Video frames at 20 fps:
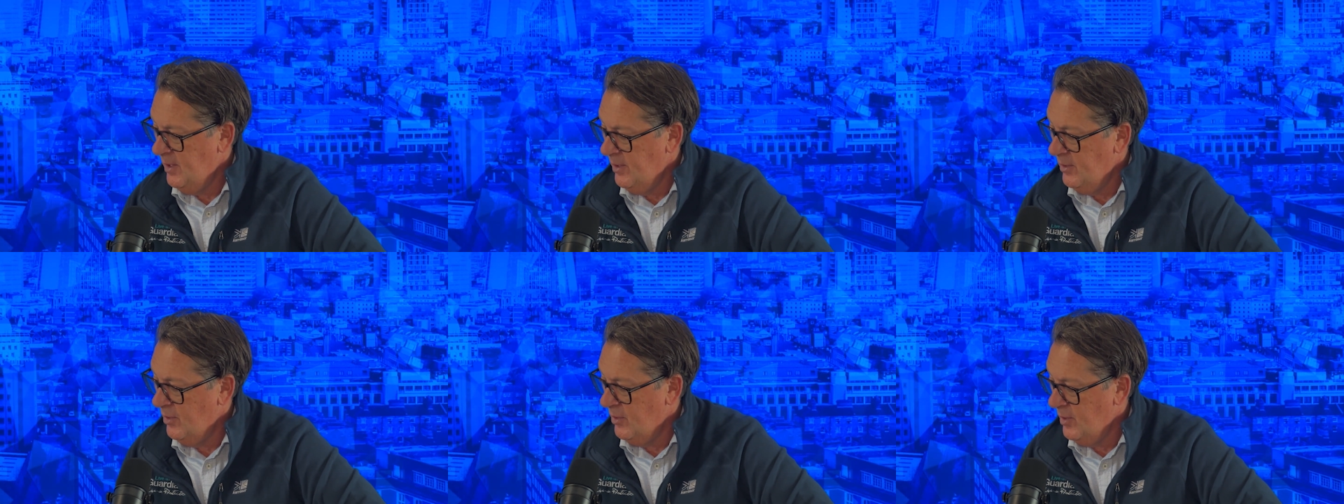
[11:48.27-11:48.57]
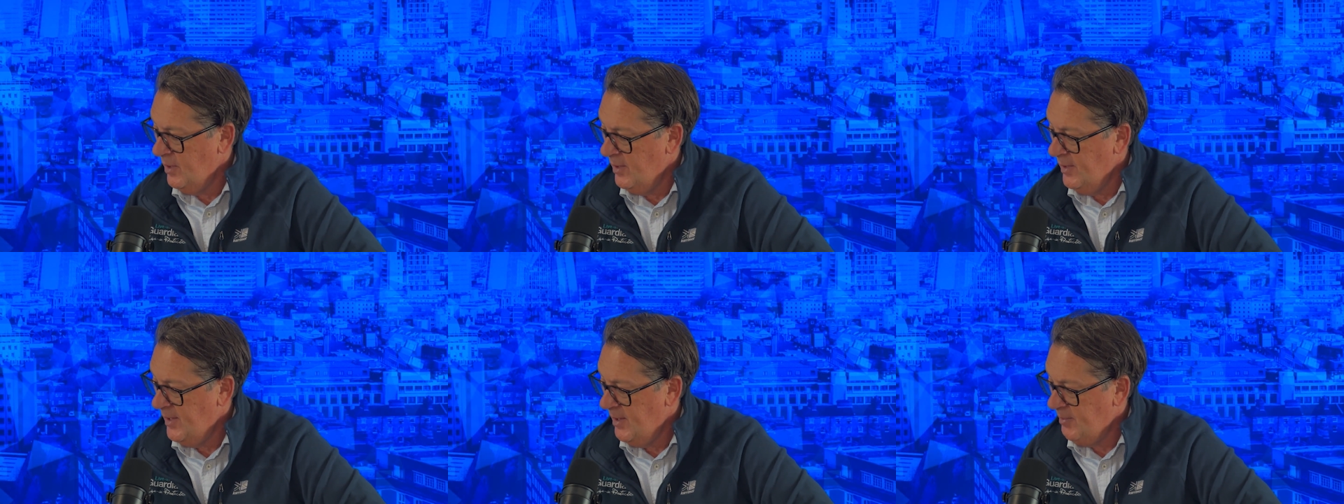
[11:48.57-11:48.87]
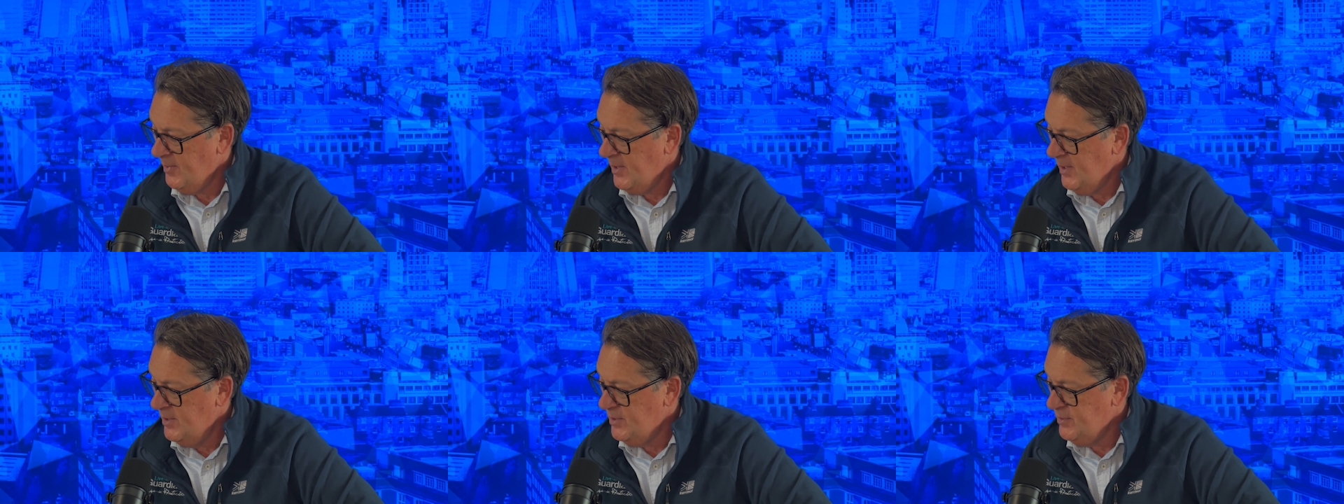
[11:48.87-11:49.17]
an online
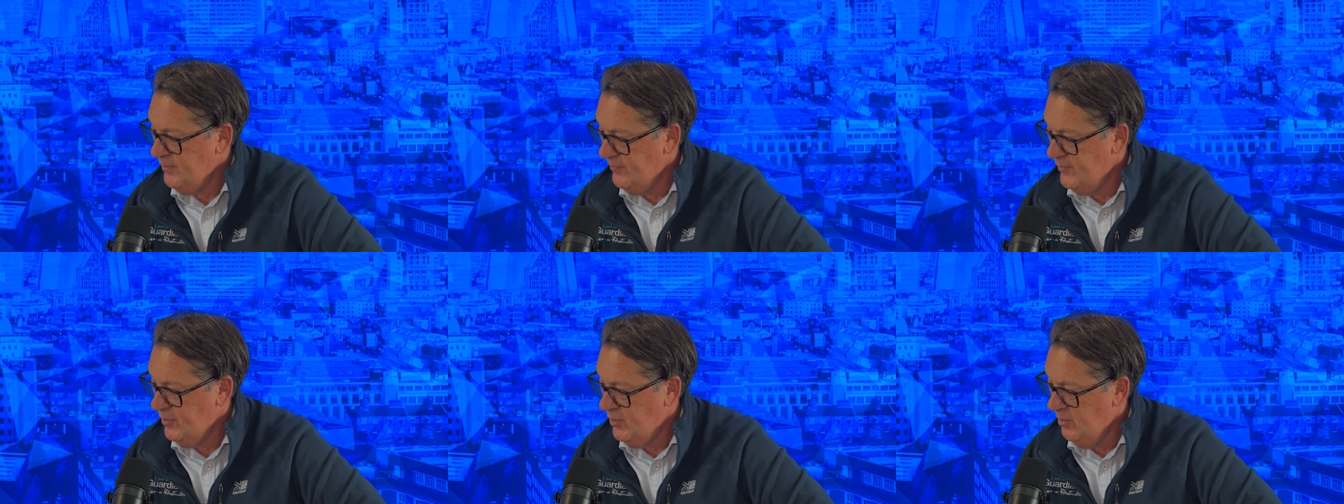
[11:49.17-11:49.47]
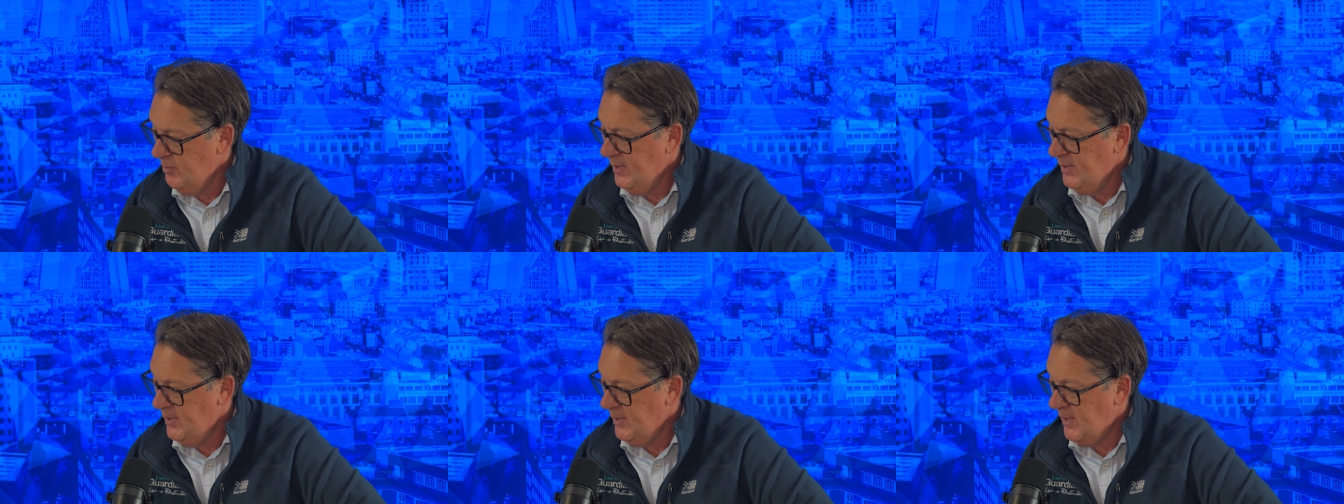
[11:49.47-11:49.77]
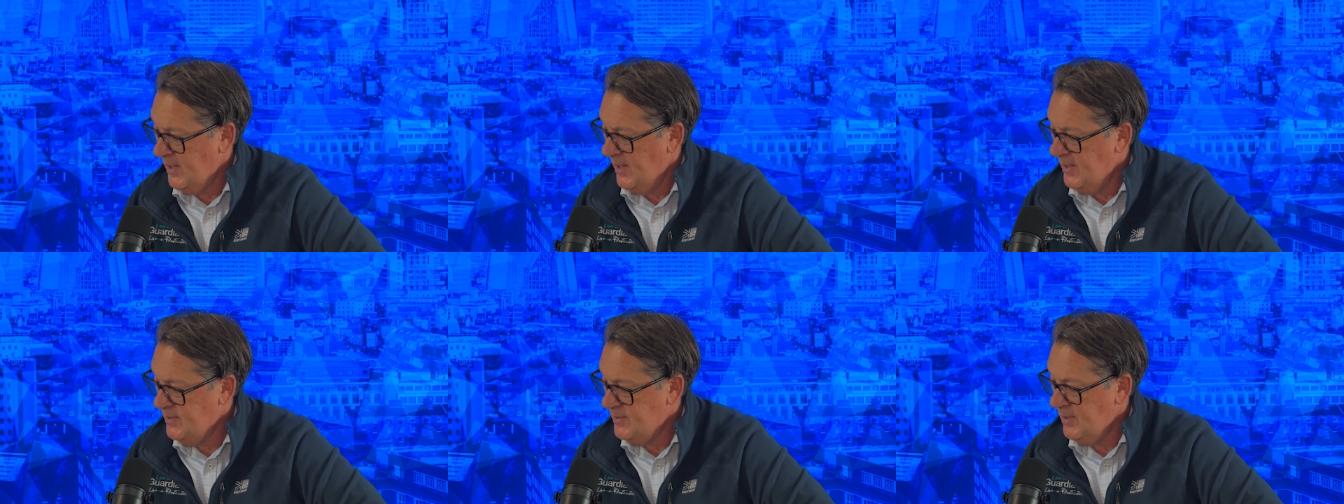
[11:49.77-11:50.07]
application form,
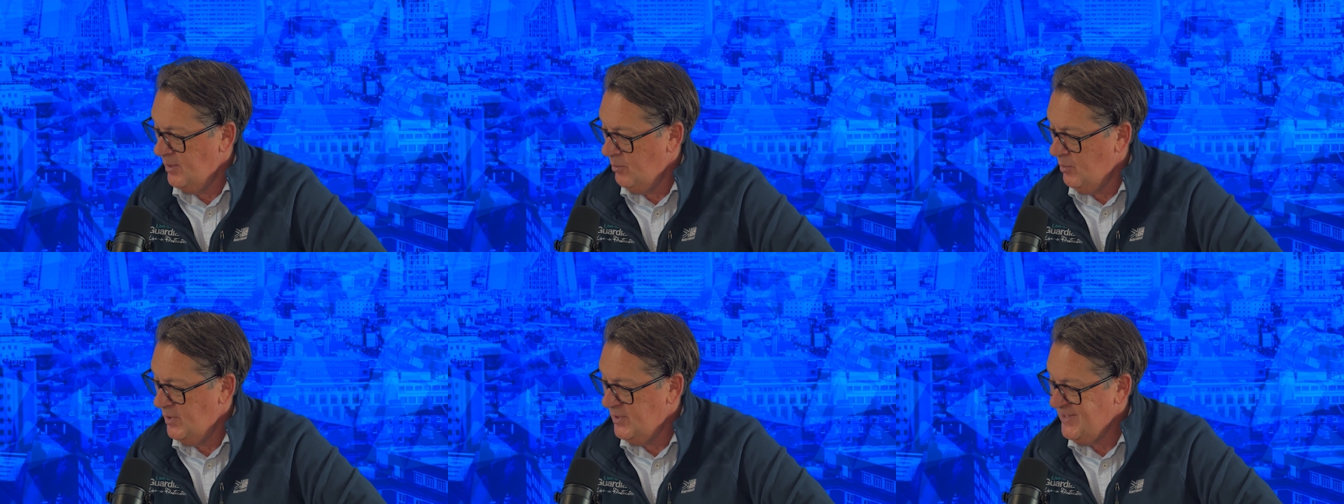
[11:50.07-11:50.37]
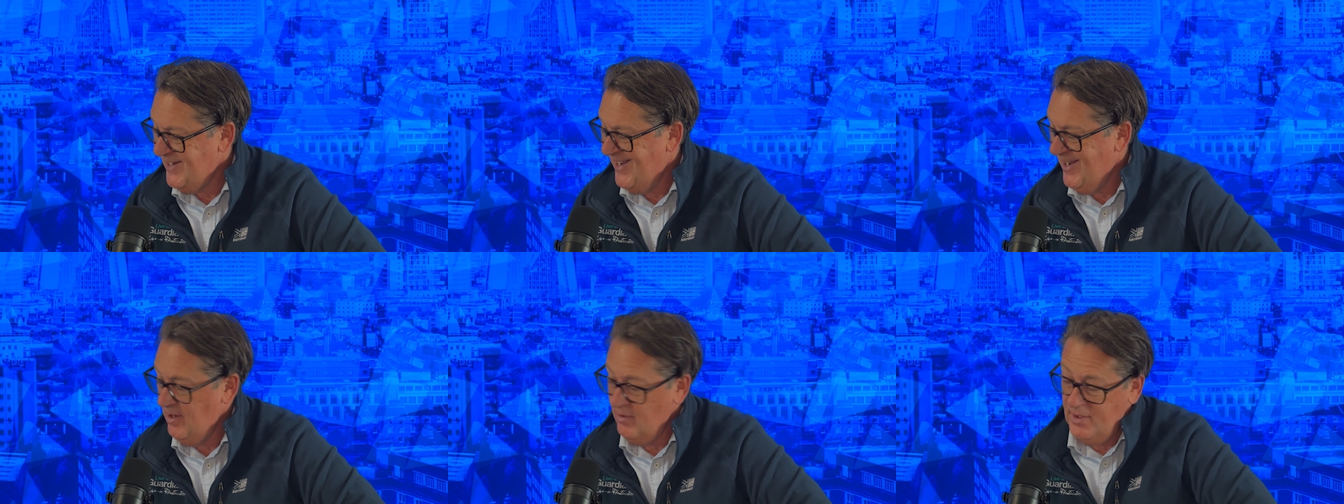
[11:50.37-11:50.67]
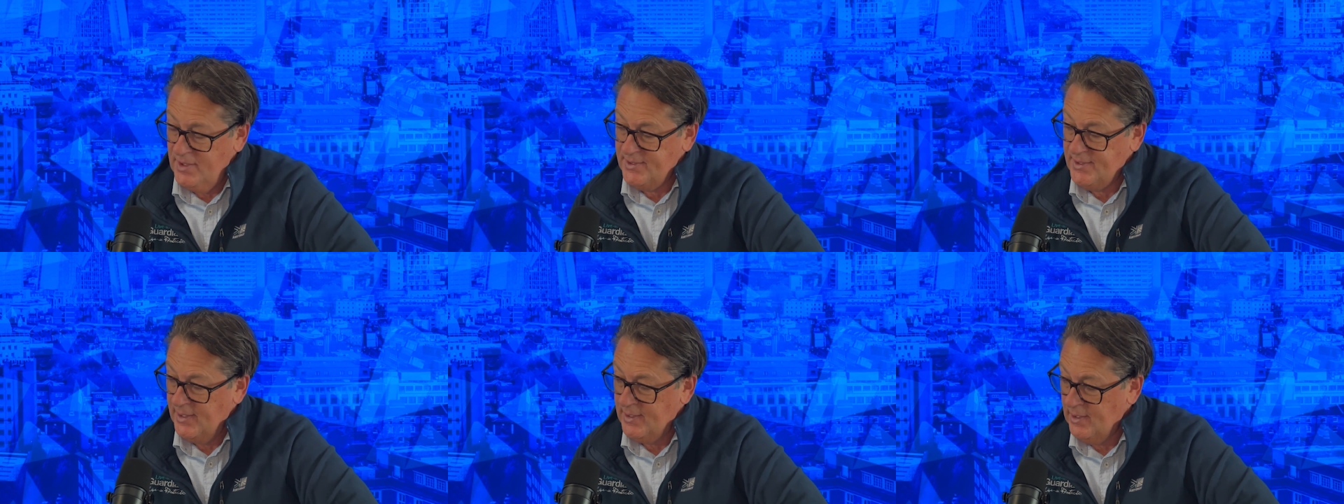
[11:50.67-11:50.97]
indicating which
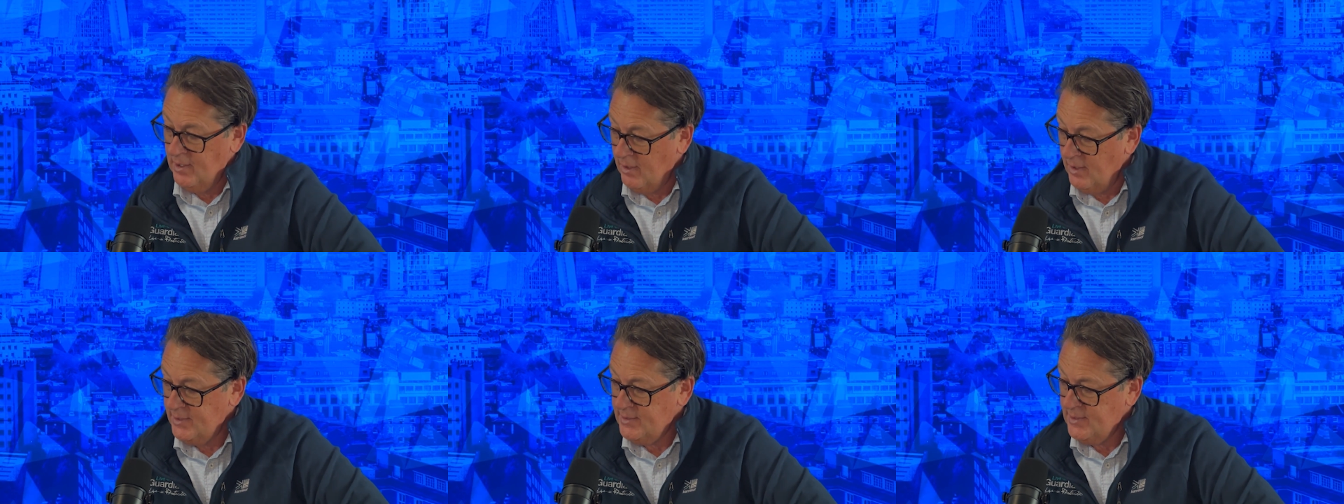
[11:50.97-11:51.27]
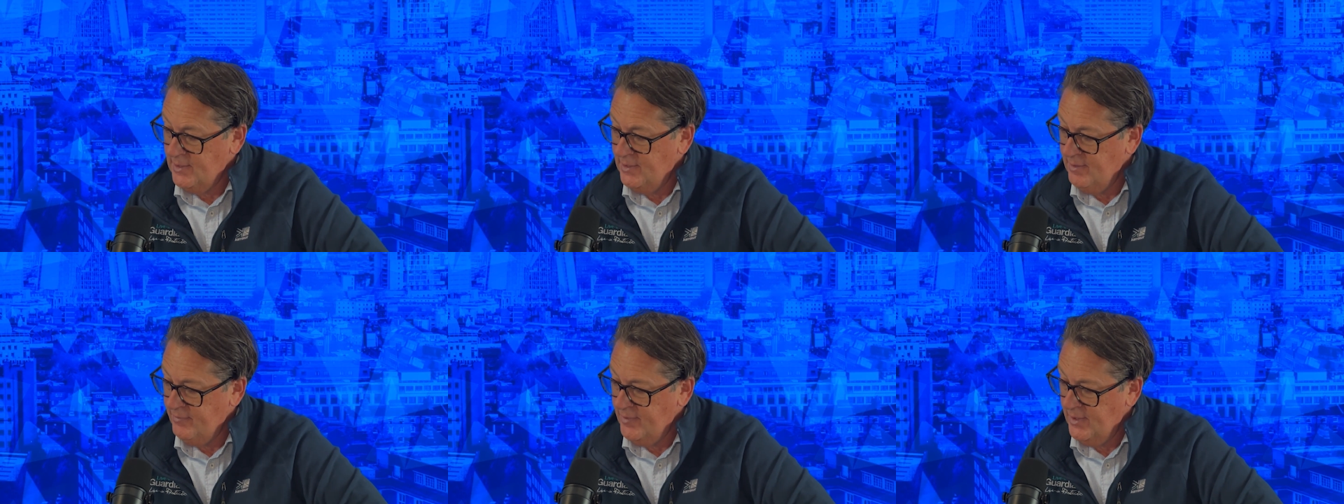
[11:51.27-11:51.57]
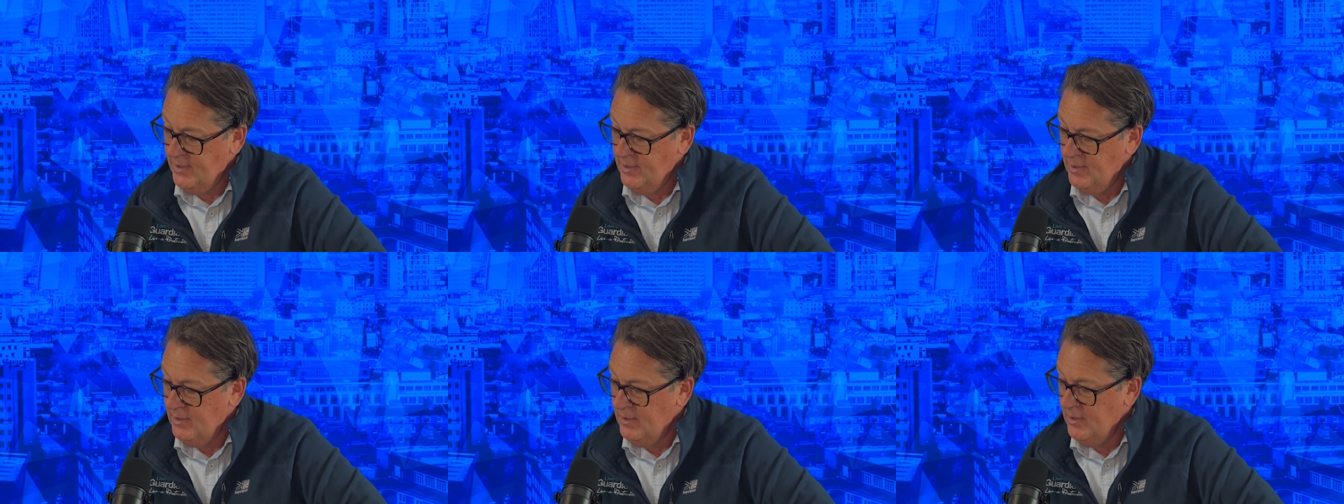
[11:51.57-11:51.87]
areas they like to live
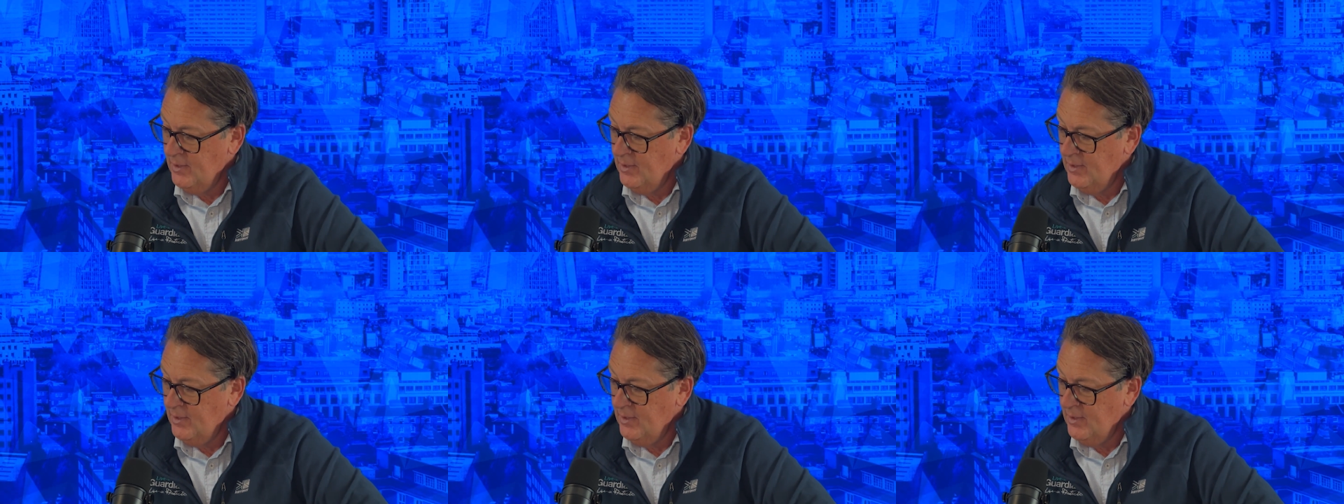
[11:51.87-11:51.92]
in